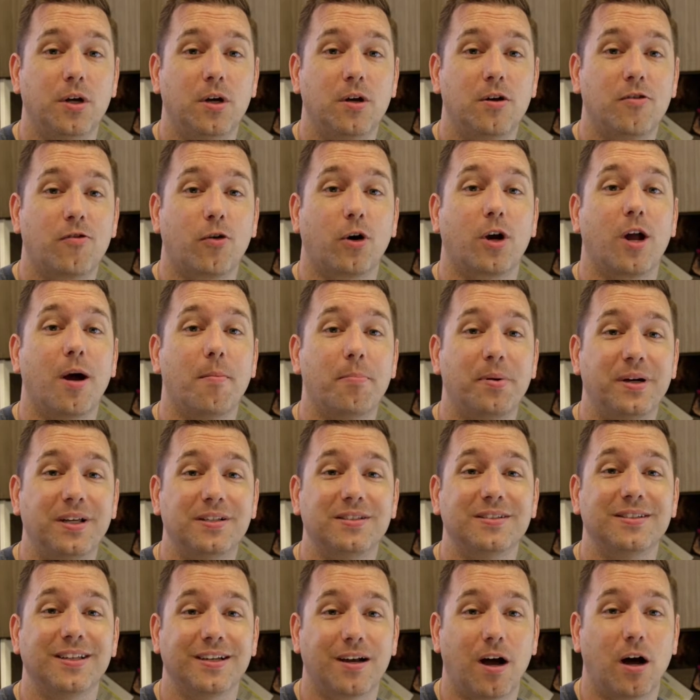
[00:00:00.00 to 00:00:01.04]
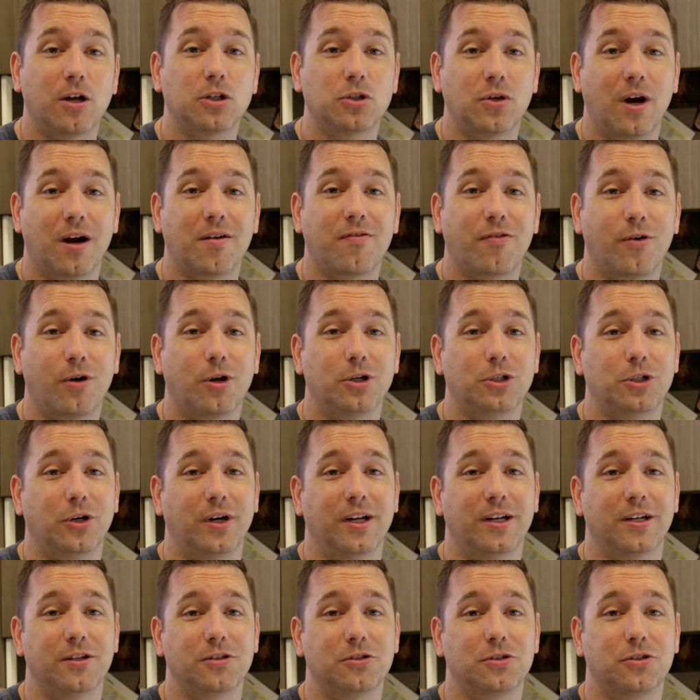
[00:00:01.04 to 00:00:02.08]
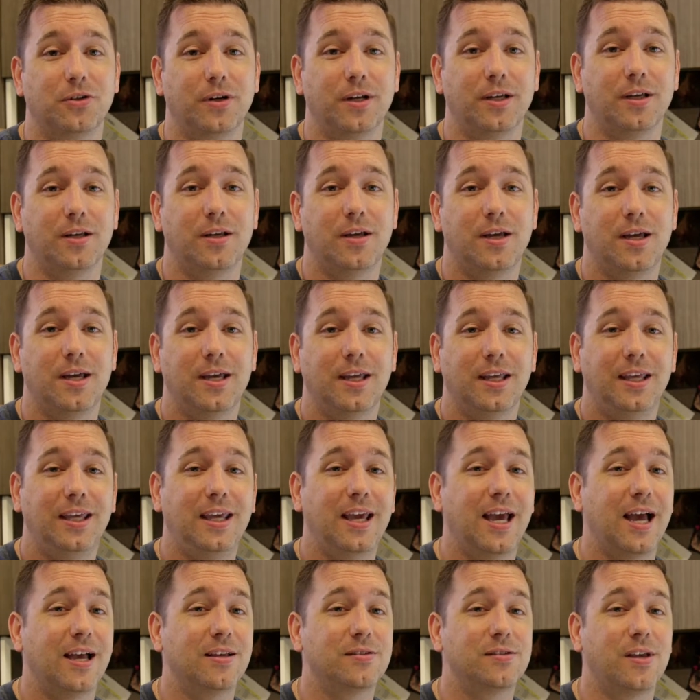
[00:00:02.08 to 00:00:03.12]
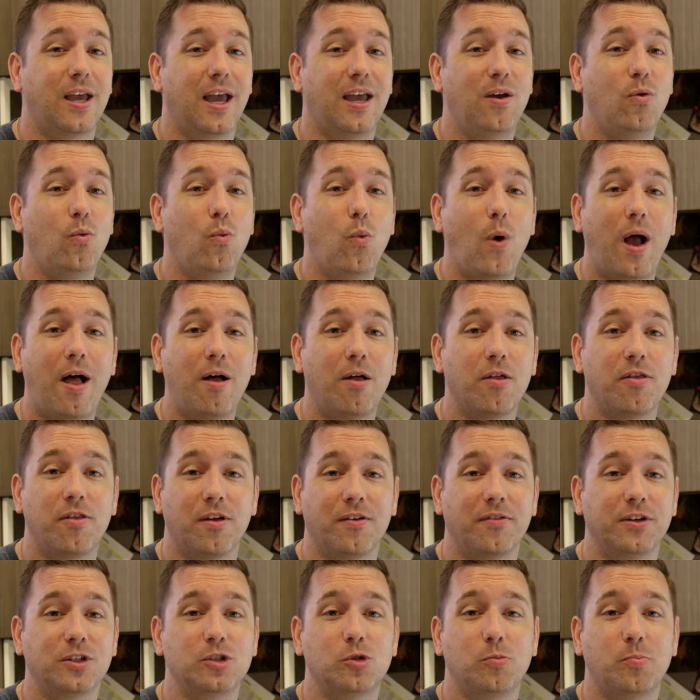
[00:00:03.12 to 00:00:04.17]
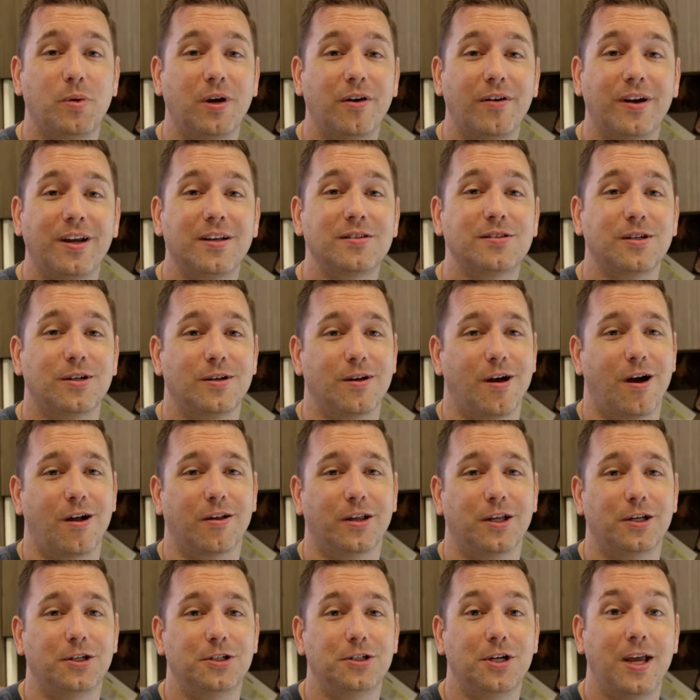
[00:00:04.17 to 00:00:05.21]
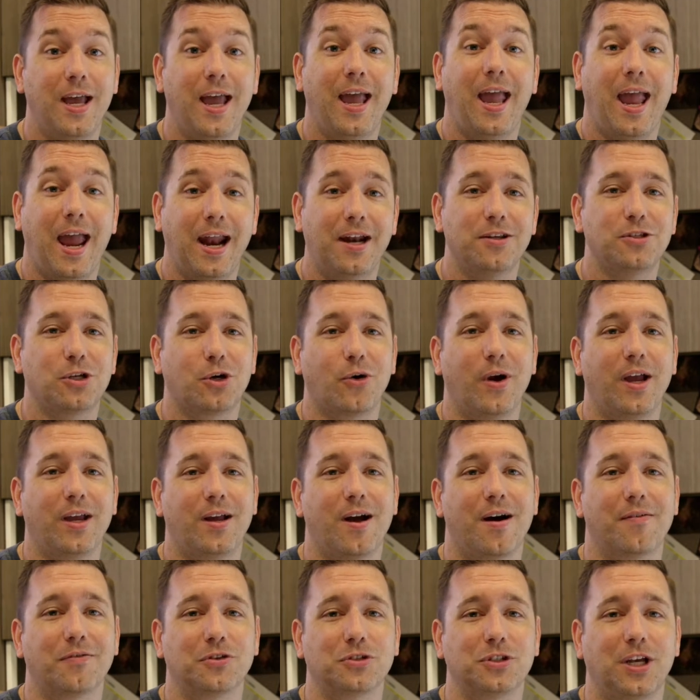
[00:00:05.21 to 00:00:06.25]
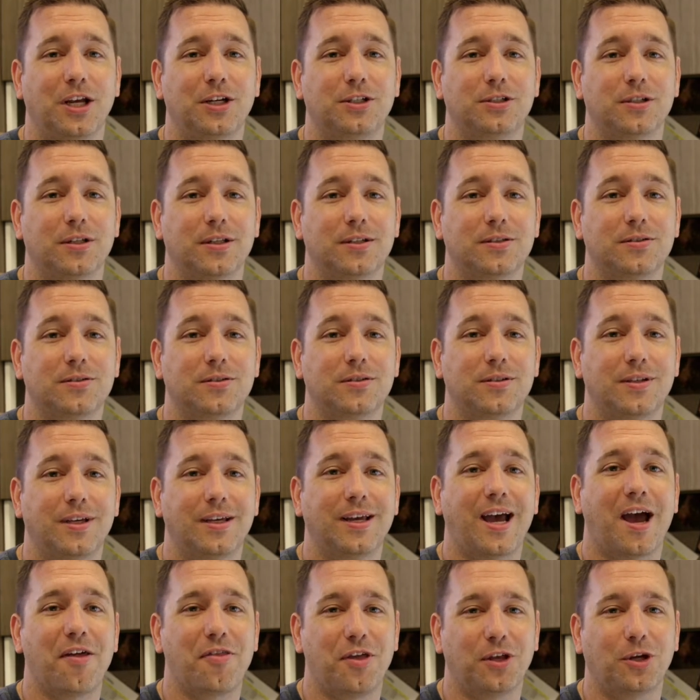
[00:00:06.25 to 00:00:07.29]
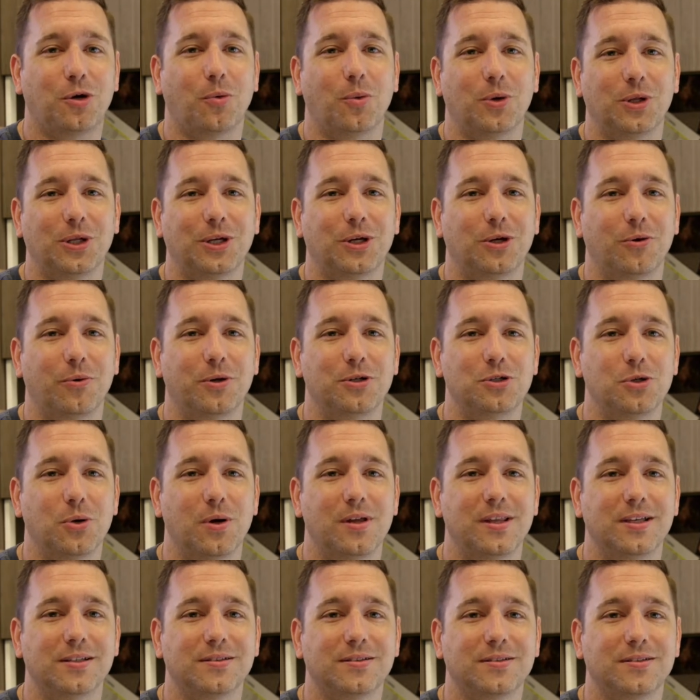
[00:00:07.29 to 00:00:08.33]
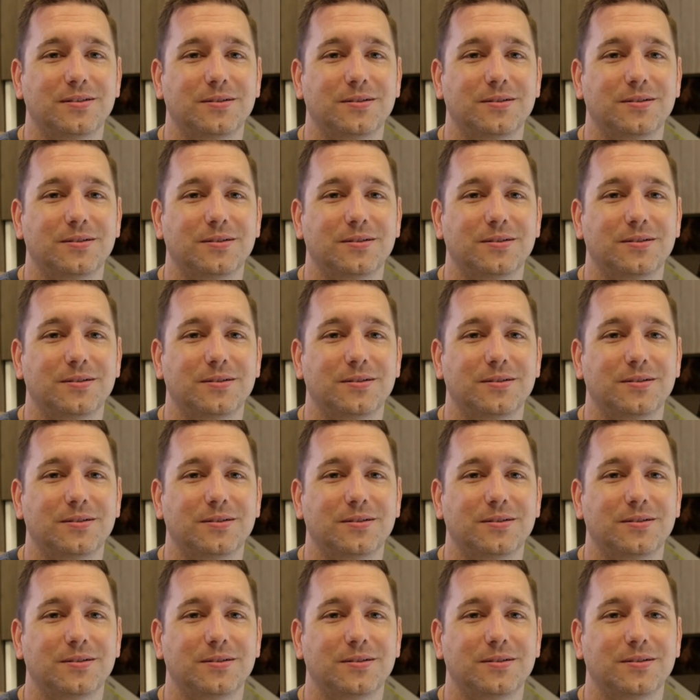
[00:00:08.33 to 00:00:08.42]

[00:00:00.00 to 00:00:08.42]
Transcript: for companies in the contract furniture industry. He has a wealth of experience and knowledge, and he's a great conversationalist. I think you're really going to enjoy this.